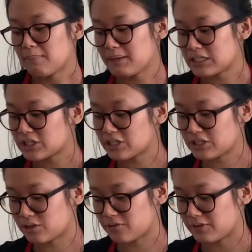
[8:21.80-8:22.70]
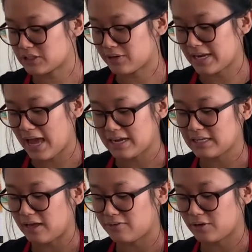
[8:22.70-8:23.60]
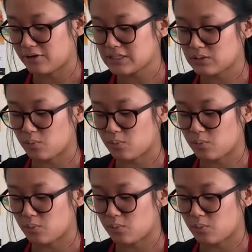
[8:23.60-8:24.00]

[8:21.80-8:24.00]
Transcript: Be sure to refrigerate any leftovers